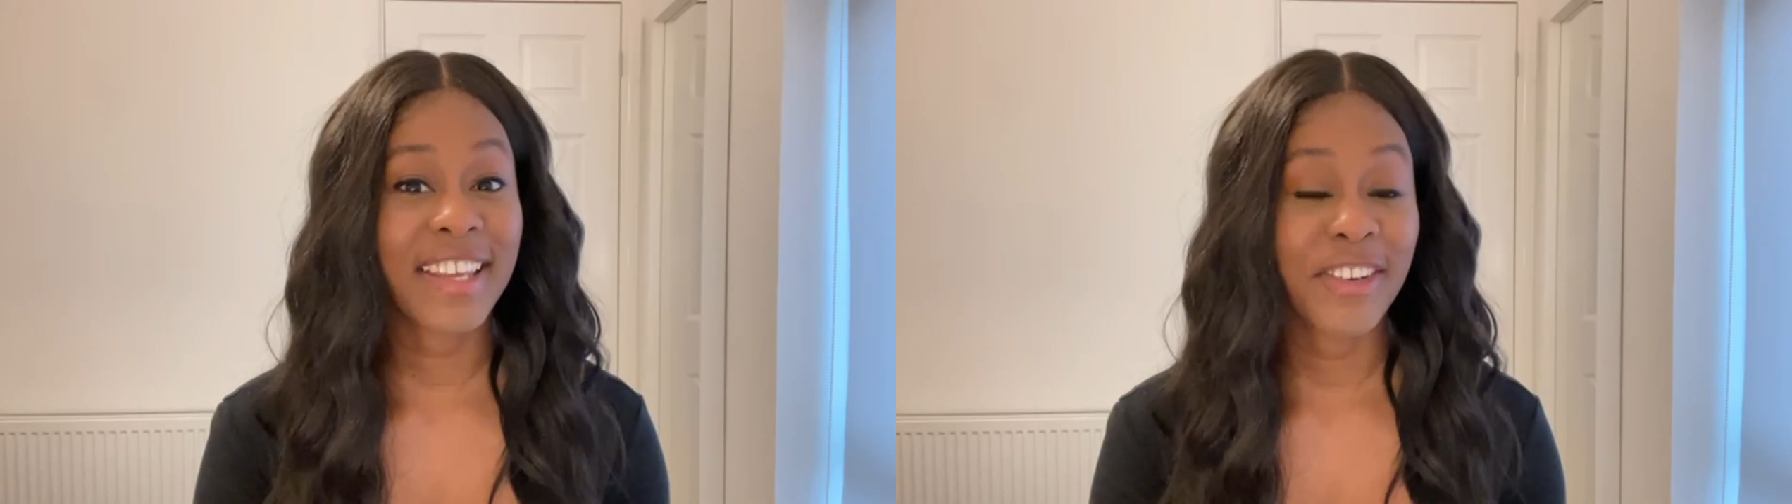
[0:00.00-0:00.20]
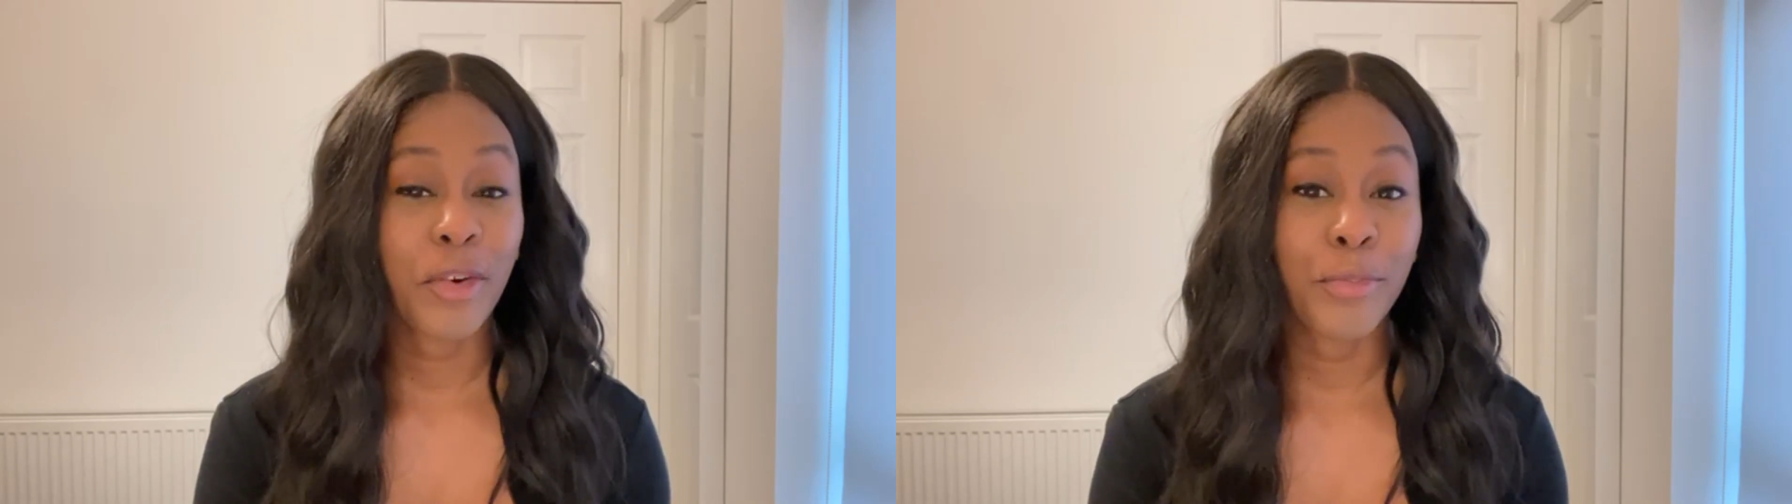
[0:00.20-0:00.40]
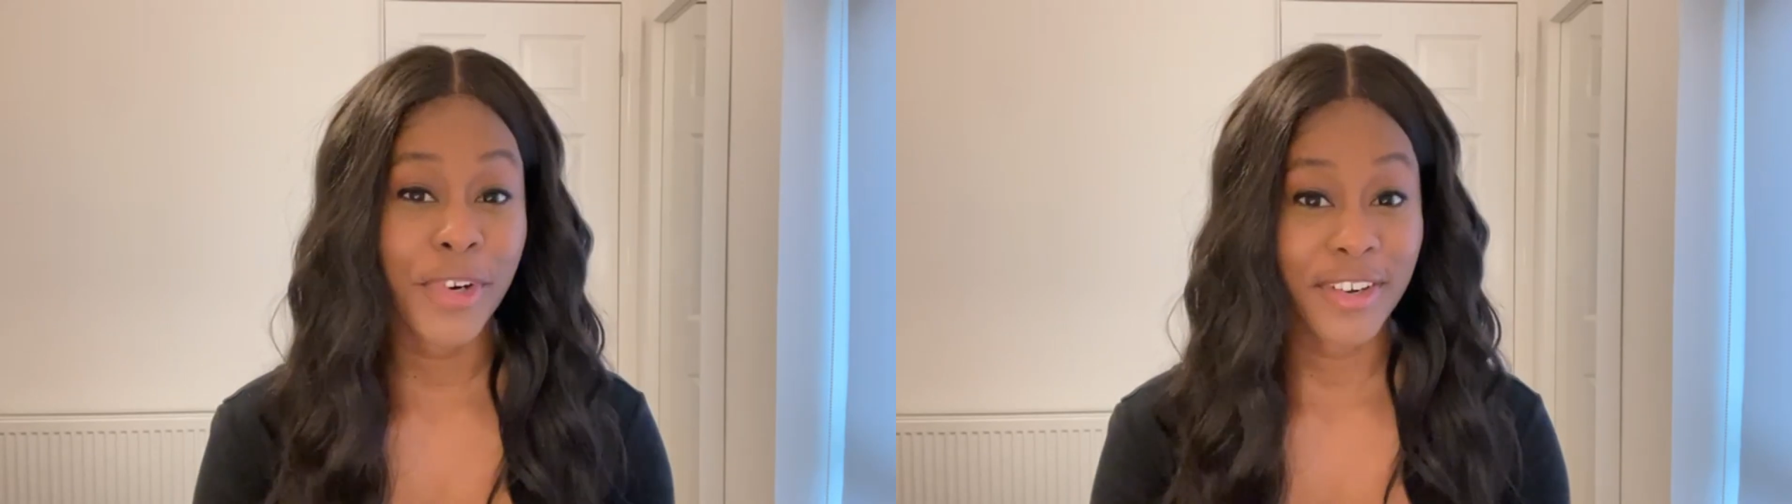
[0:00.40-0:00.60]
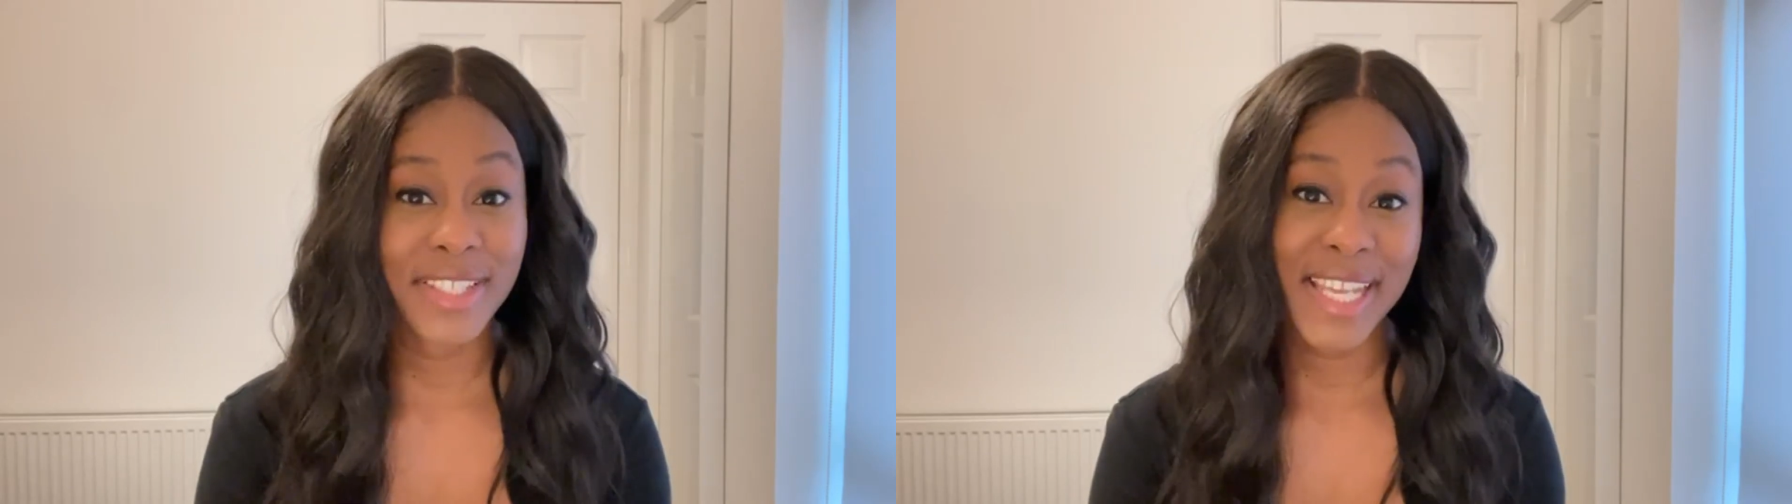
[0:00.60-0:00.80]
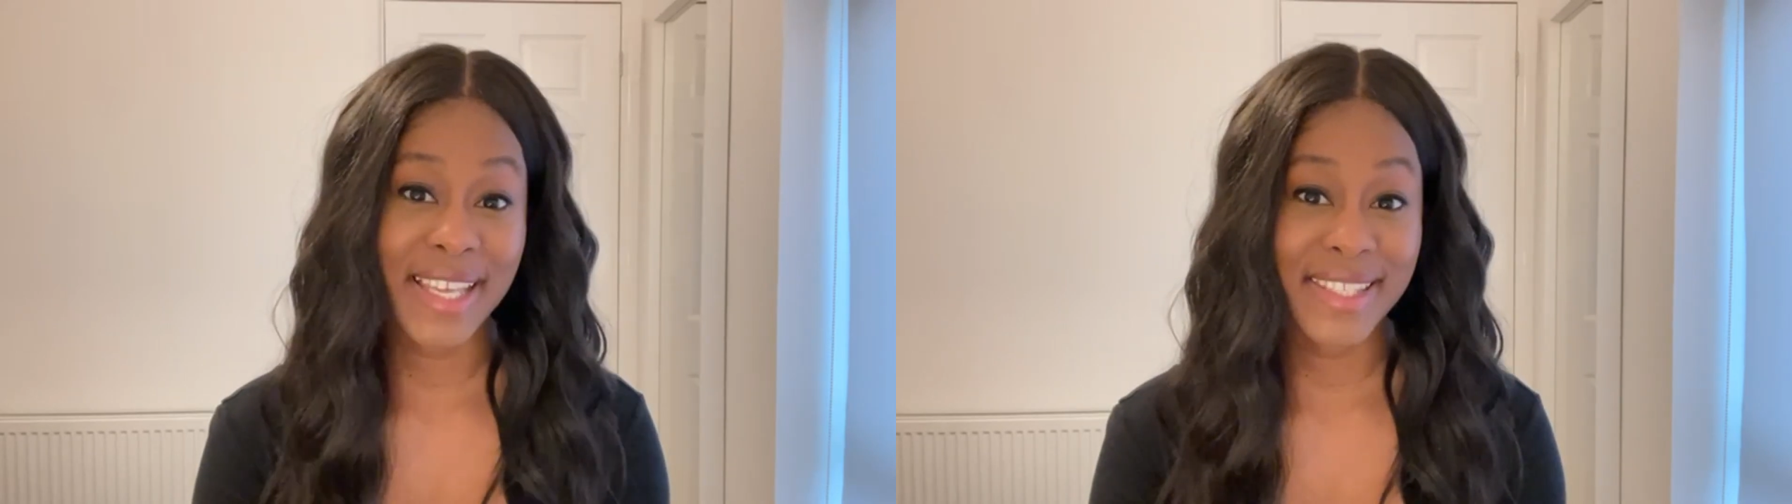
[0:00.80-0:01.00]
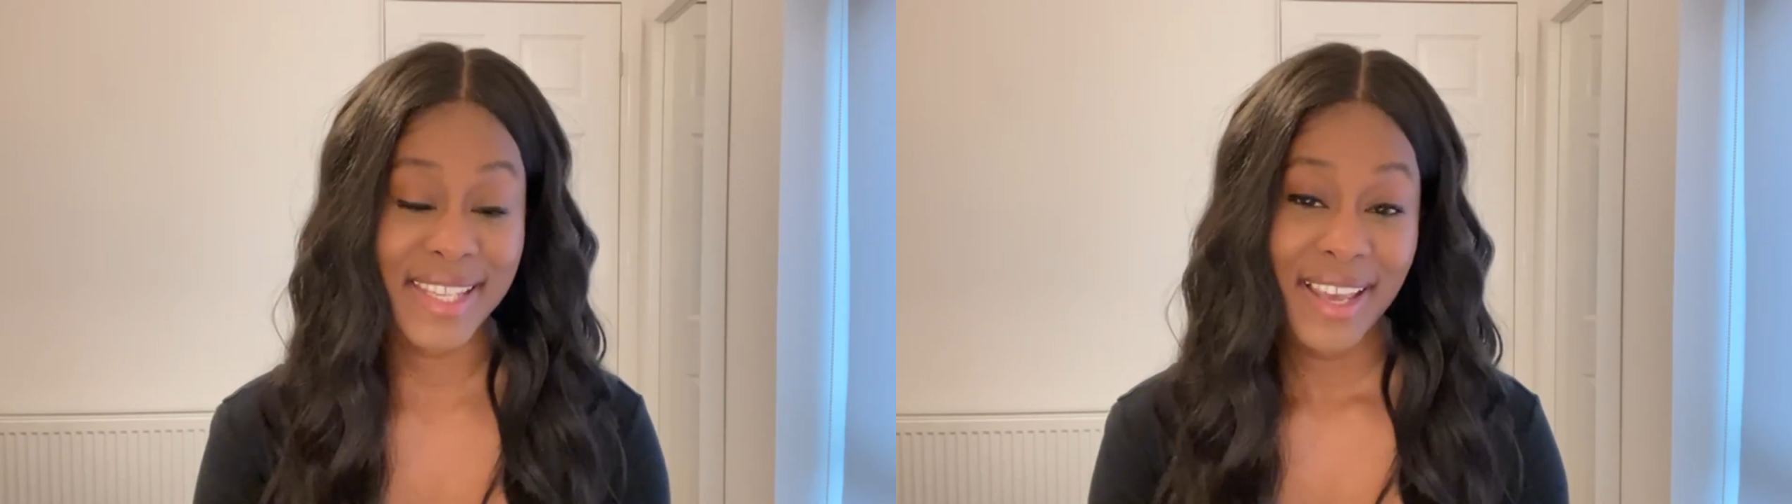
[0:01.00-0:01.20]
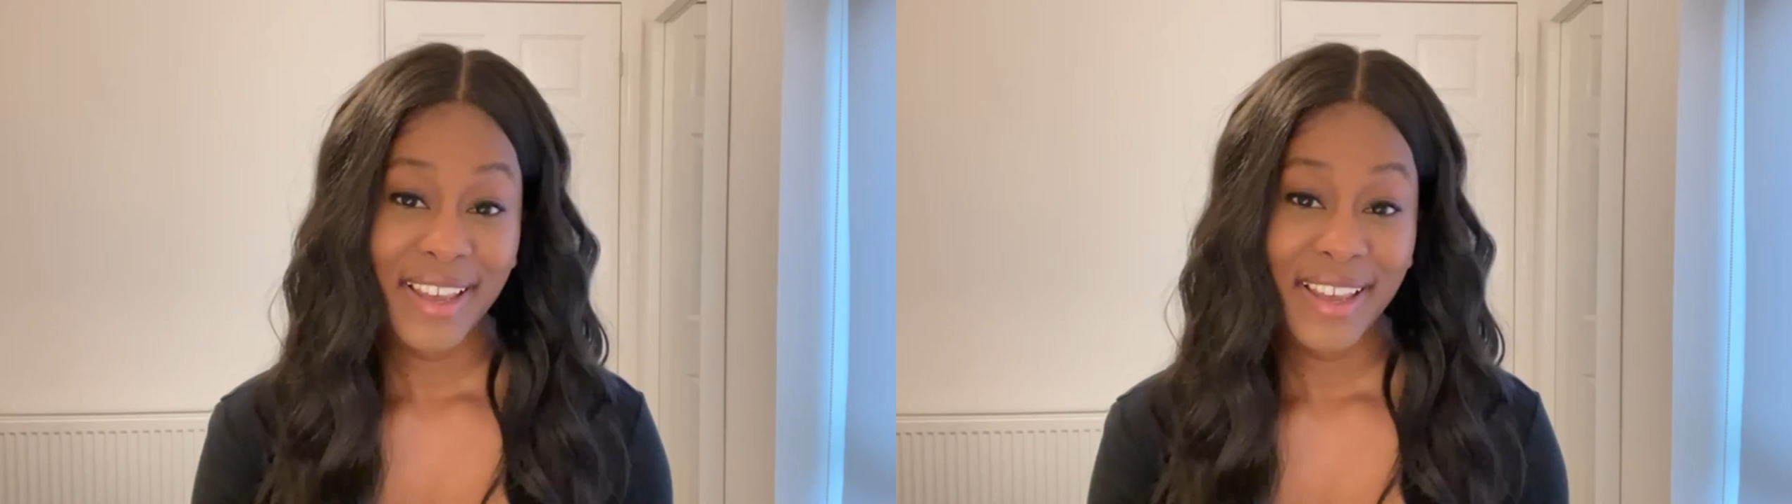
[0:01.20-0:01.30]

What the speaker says: in your process.